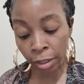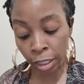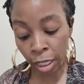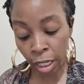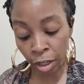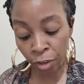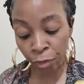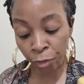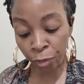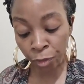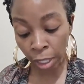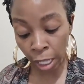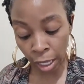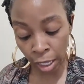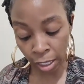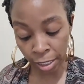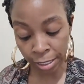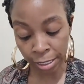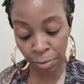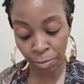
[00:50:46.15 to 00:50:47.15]
love
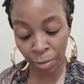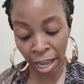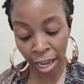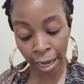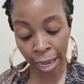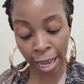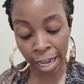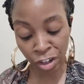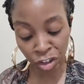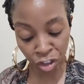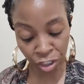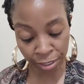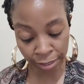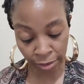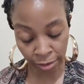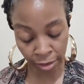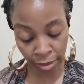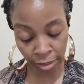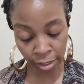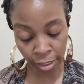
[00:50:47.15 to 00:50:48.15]
floods my
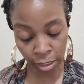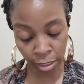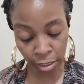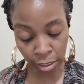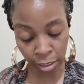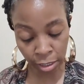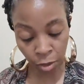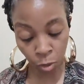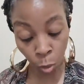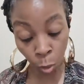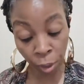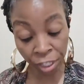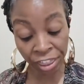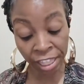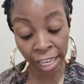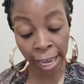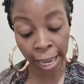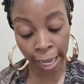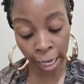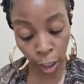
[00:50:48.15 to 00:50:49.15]
consciousness with
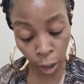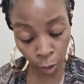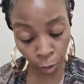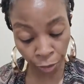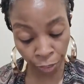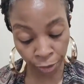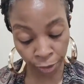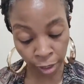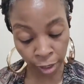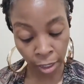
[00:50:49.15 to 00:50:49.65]
health